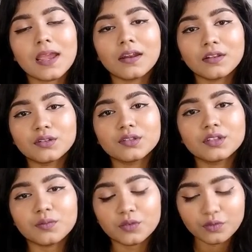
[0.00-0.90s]
Another
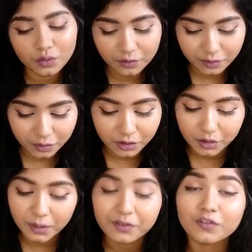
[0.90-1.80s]
cinnamon roll from
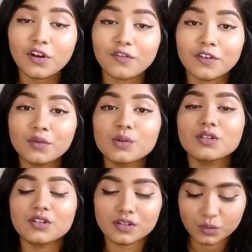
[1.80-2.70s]
Third Wave Coffee
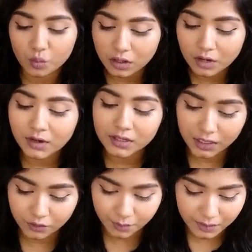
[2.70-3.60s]
Roasters.
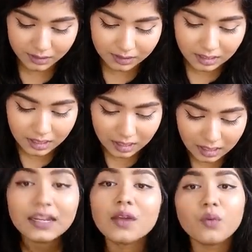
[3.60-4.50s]
110 rupees.
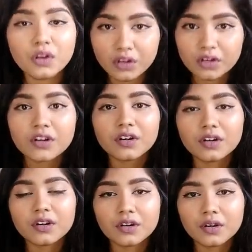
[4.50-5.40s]
And I wonder
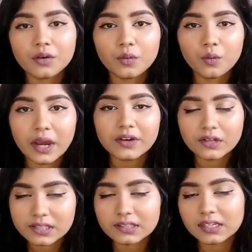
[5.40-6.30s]
why
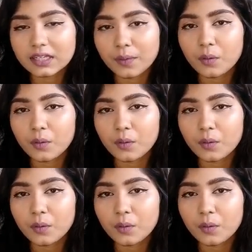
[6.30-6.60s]
recently